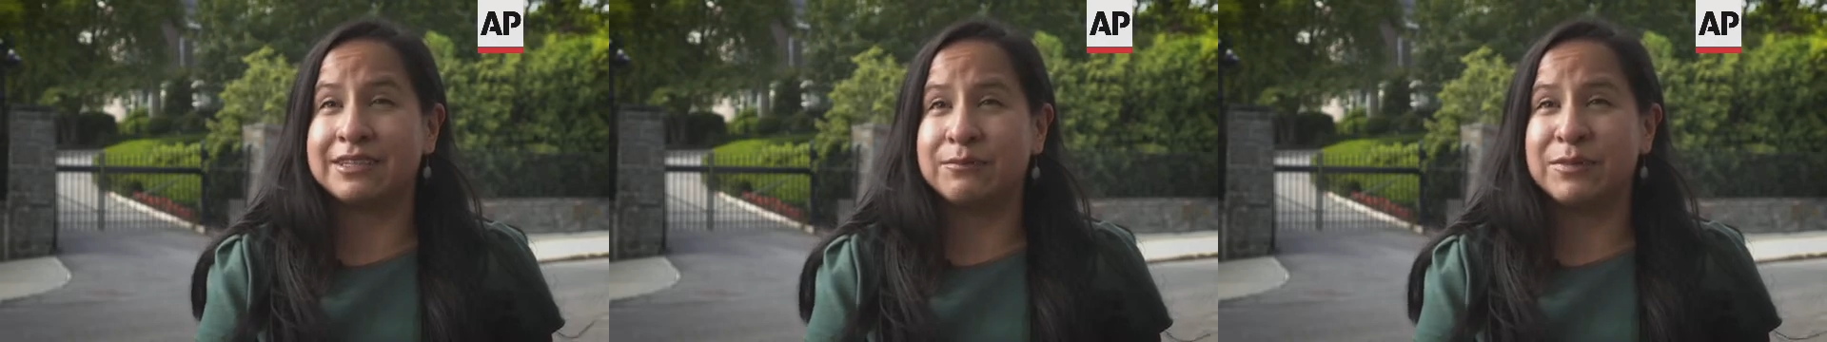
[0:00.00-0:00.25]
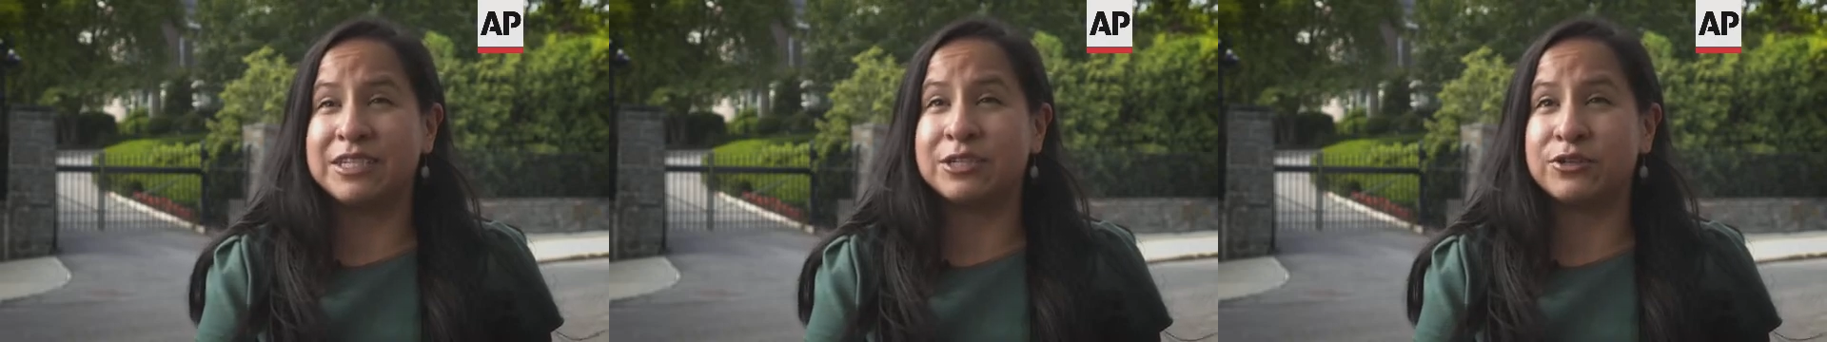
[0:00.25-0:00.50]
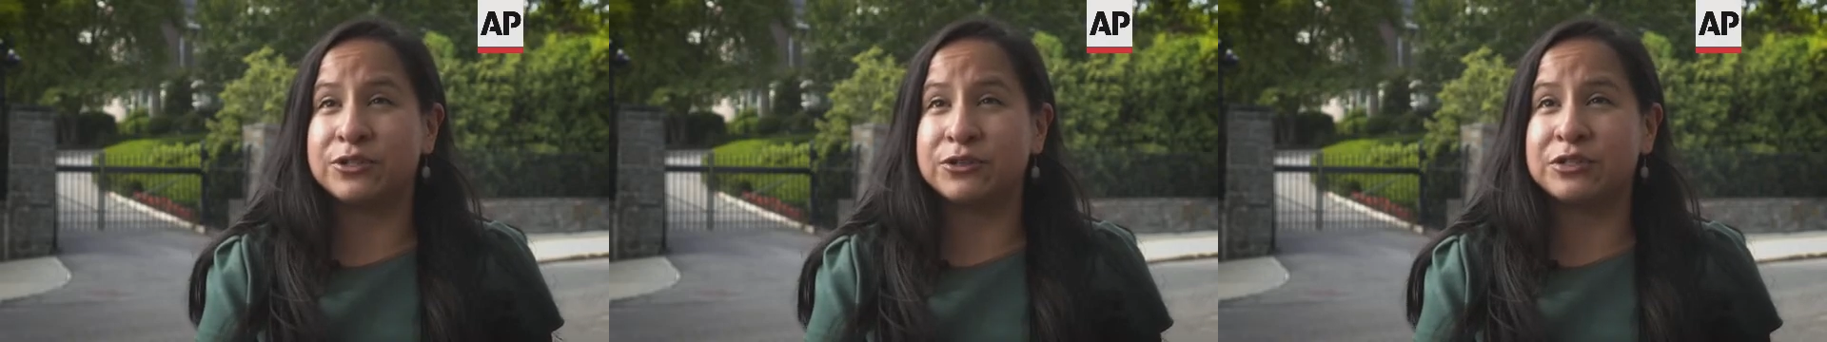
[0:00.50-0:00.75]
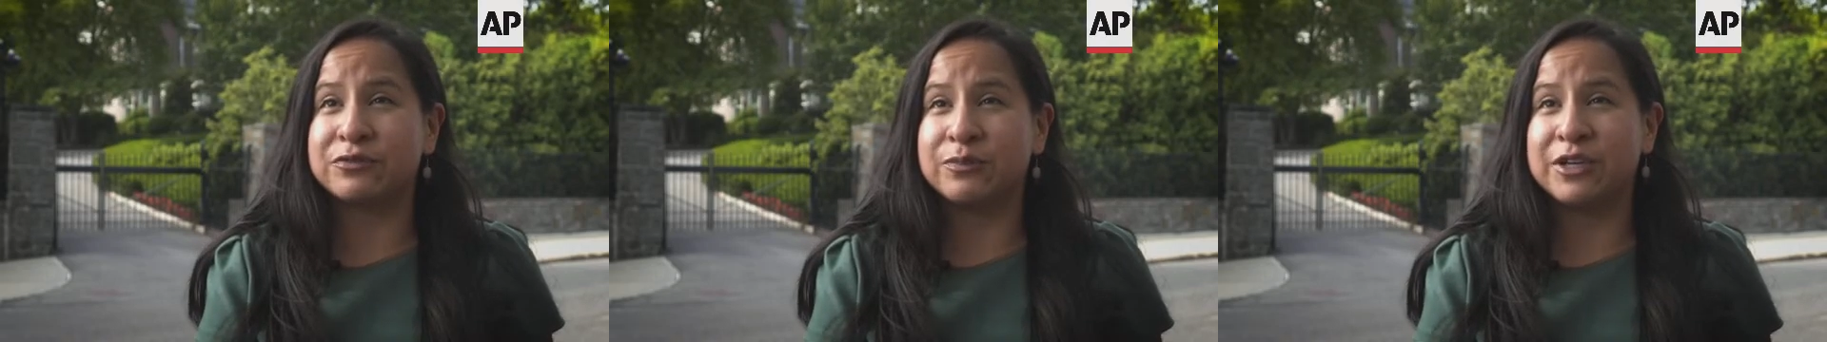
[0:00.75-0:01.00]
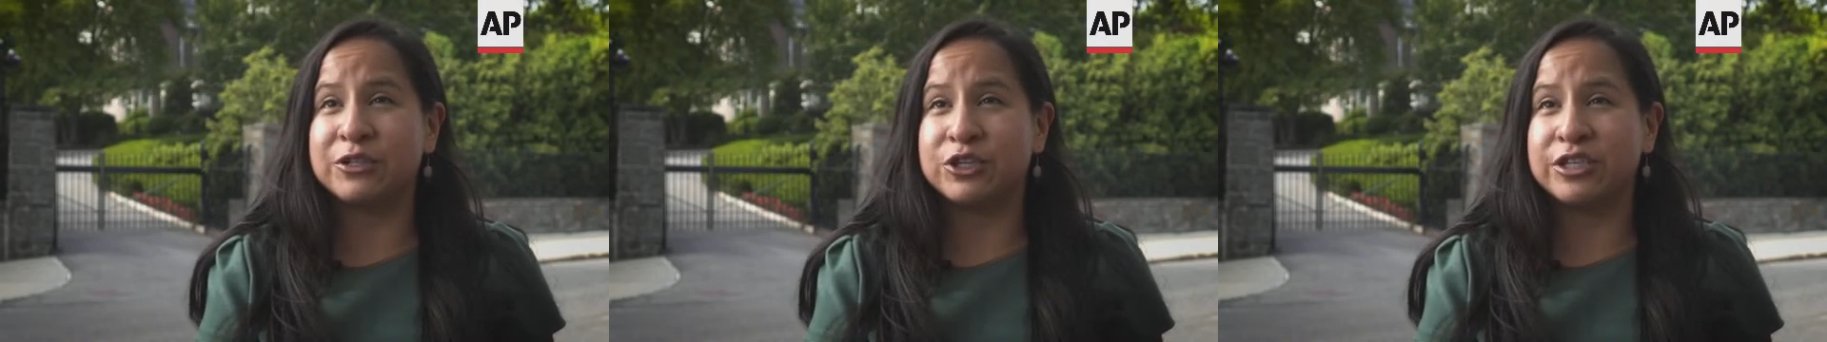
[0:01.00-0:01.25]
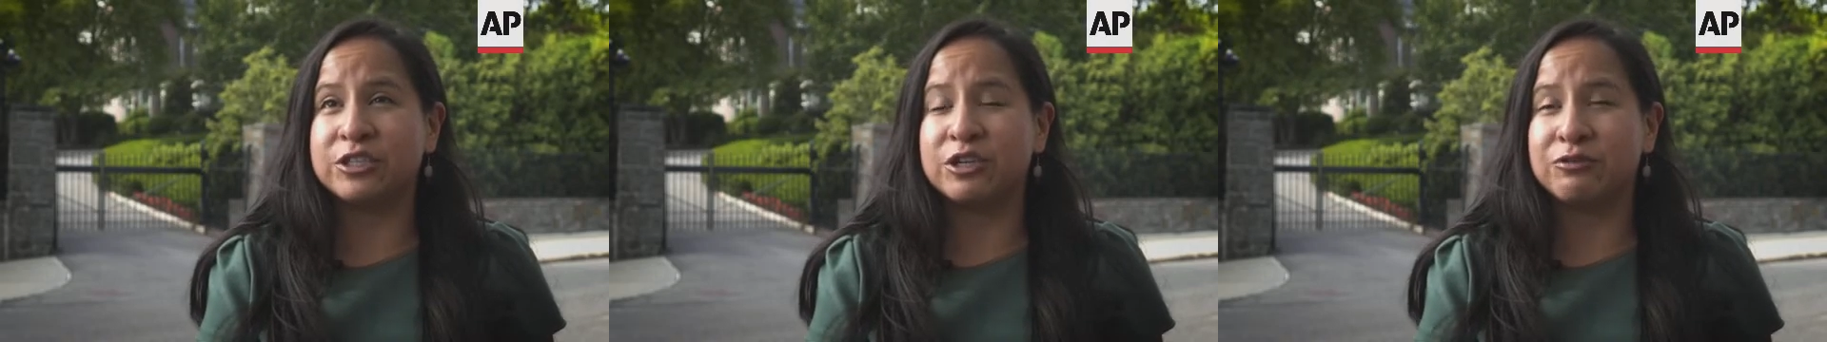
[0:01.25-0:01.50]
materials from the
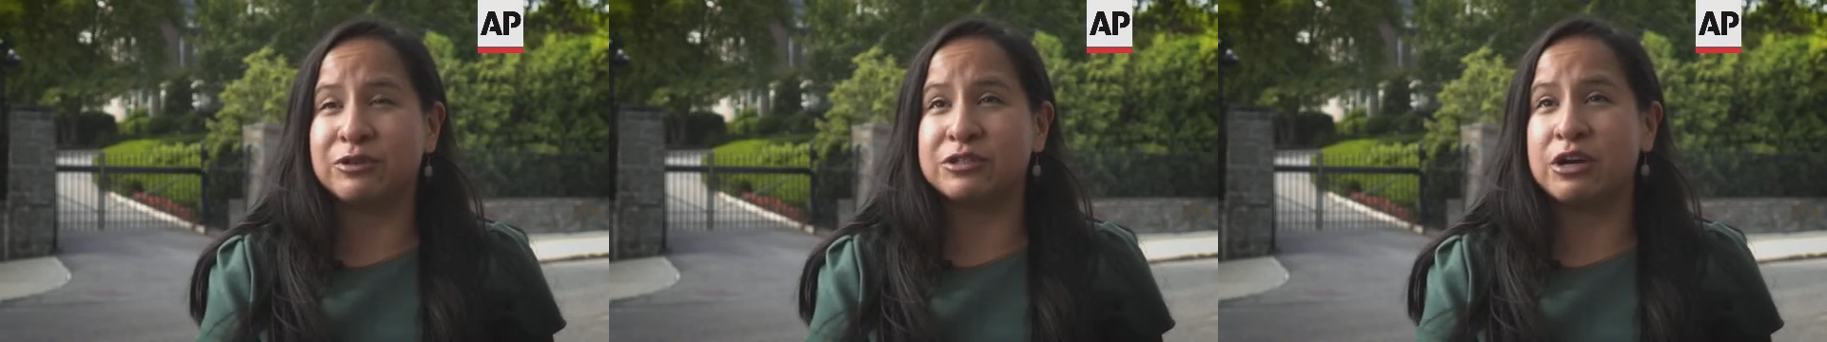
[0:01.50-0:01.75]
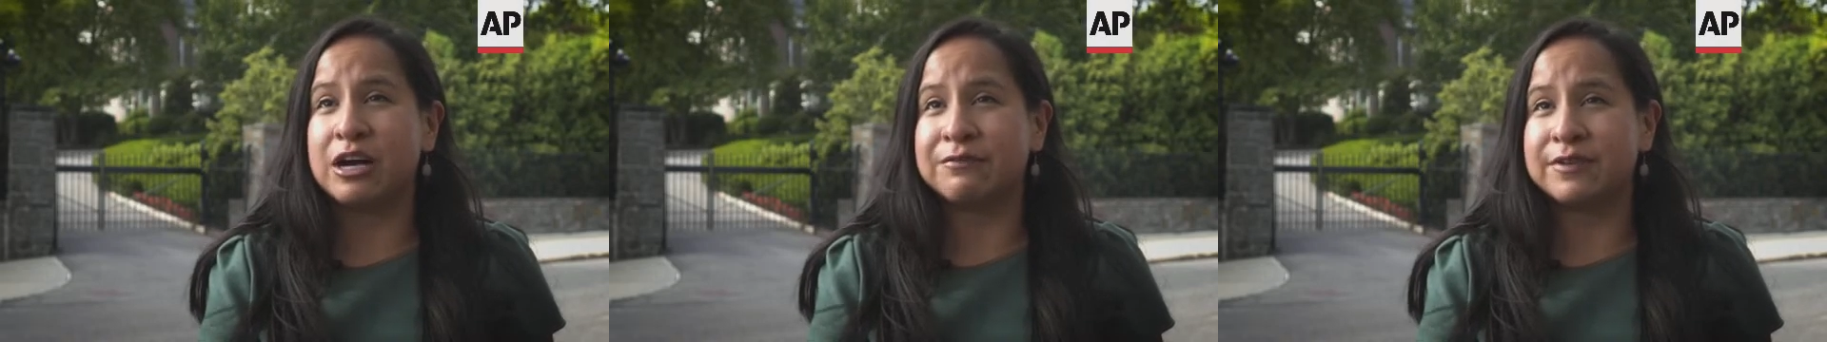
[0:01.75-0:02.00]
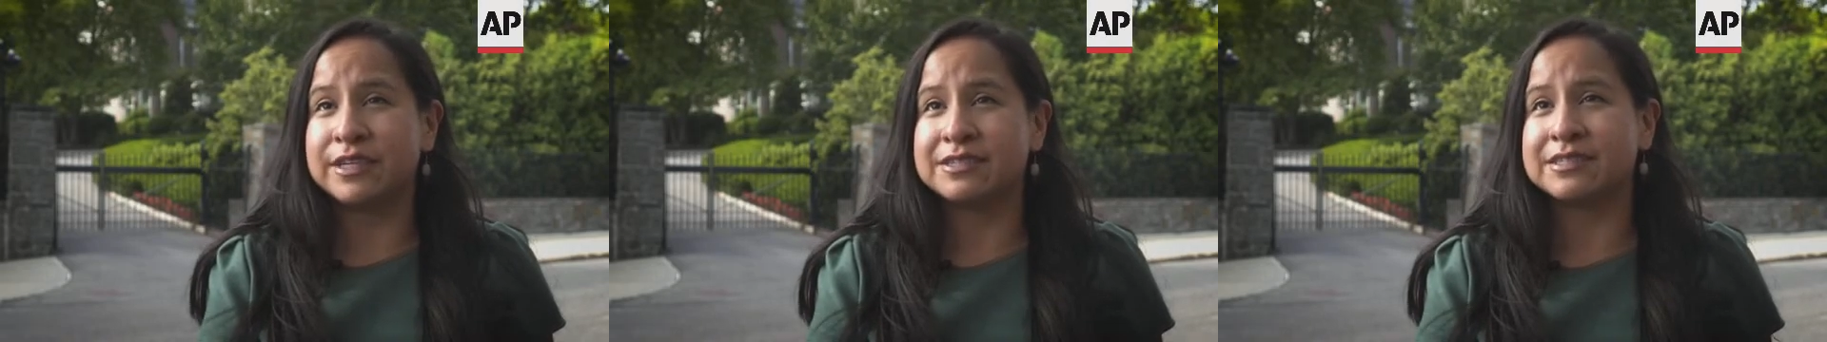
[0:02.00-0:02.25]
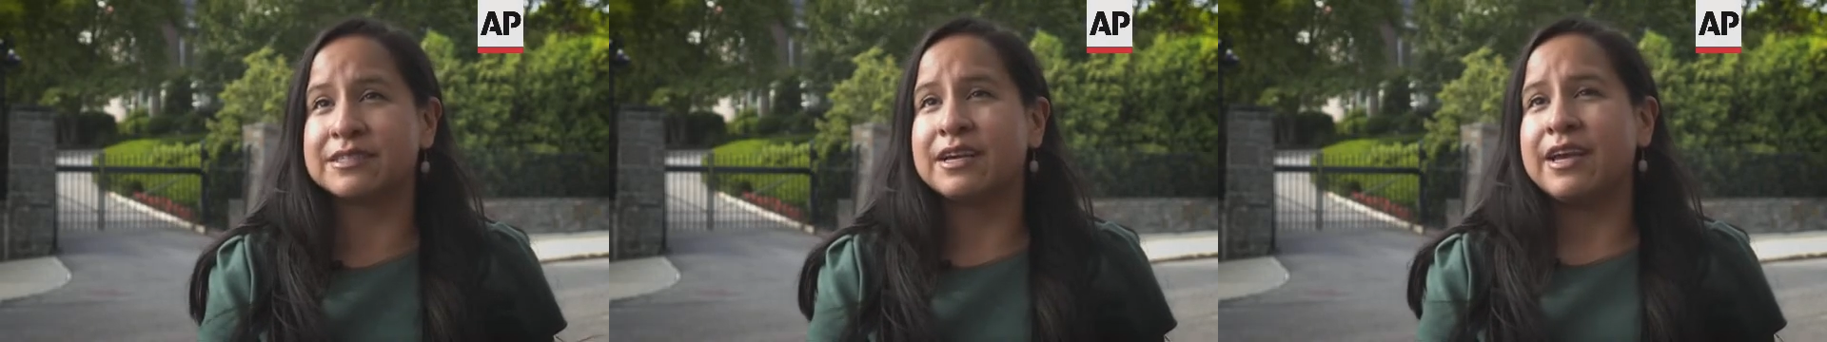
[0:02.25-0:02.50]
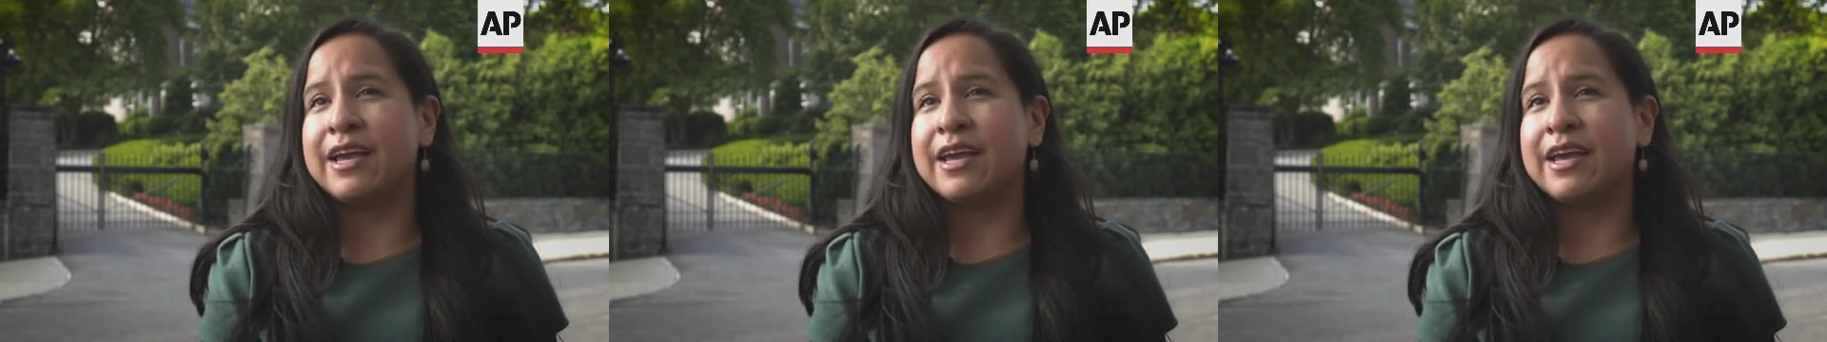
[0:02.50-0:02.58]
Attorney General's office,